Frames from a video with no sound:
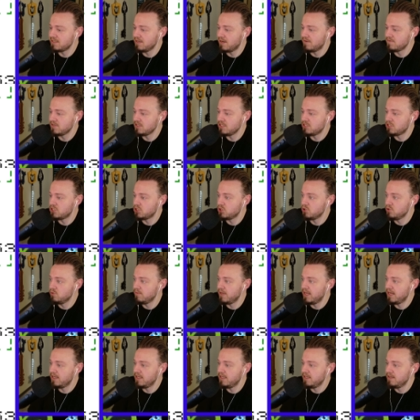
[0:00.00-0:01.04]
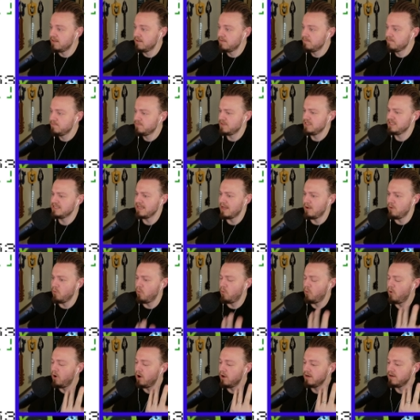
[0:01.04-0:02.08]
really too many. He's got
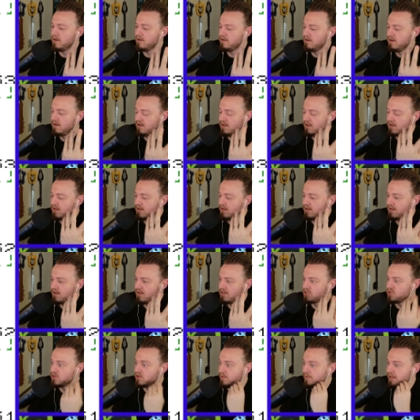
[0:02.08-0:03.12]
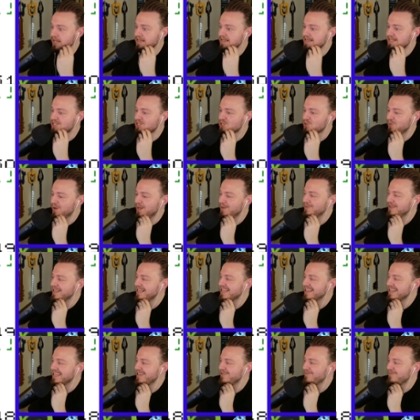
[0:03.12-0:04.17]
one... Dude, am I going to sweep the
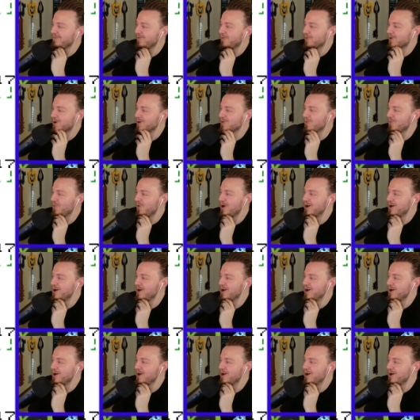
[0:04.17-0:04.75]
Elite Four in one